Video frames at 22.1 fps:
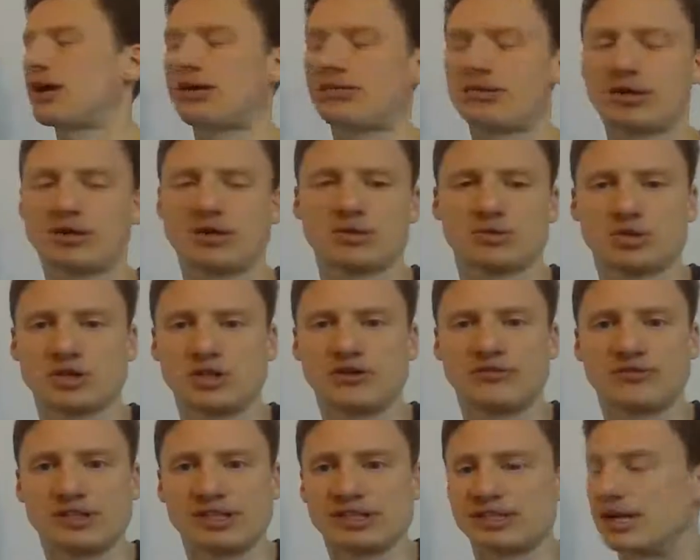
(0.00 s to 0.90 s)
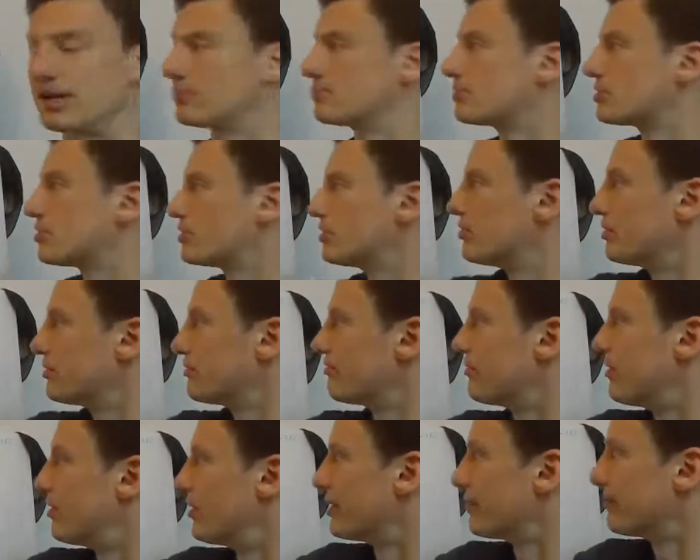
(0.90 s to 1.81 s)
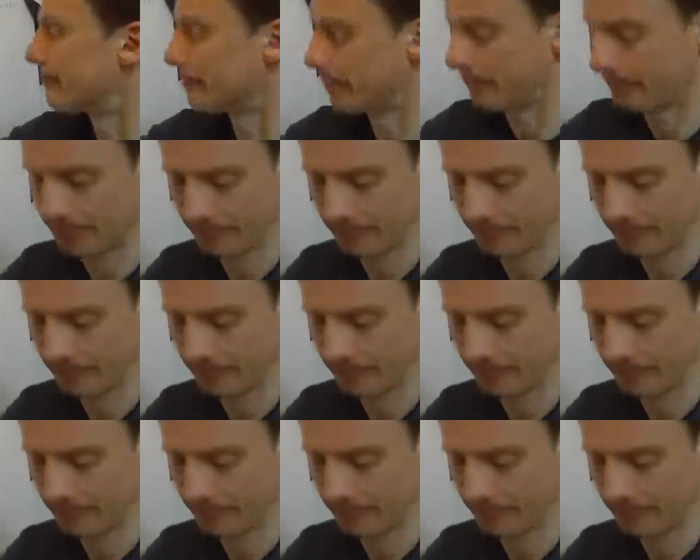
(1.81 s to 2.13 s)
parallel shift is absolutely fine.